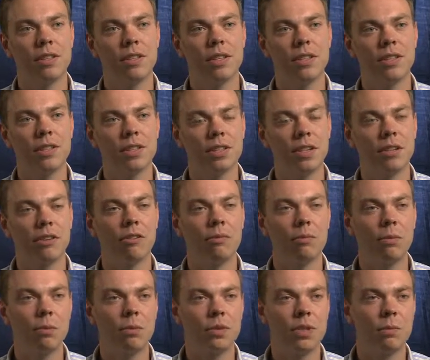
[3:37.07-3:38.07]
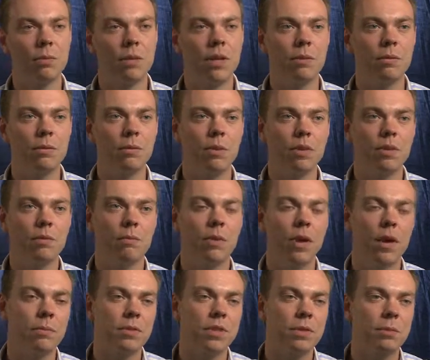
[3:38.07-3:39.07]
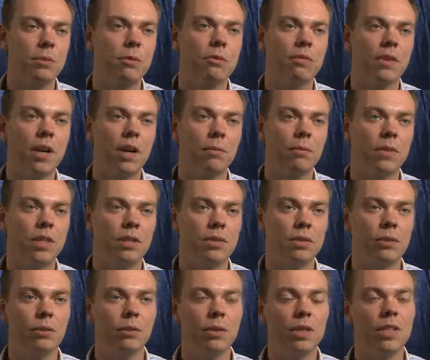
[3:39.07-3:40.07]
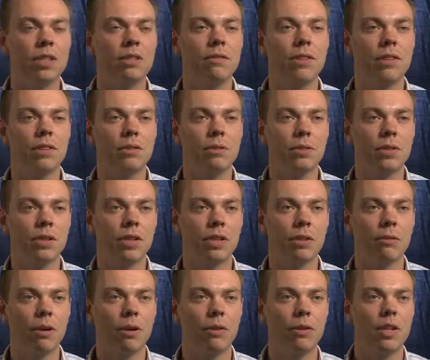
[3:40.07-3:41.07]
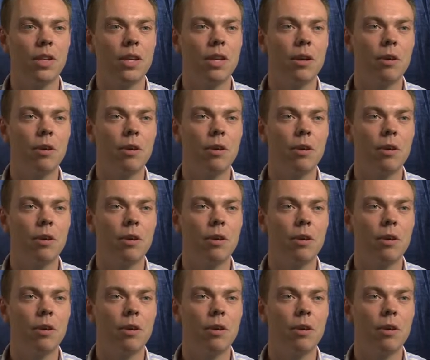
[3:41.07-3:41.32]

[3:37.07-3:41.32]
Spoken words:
that's desirable to people with perhaps small families or individuals on their own.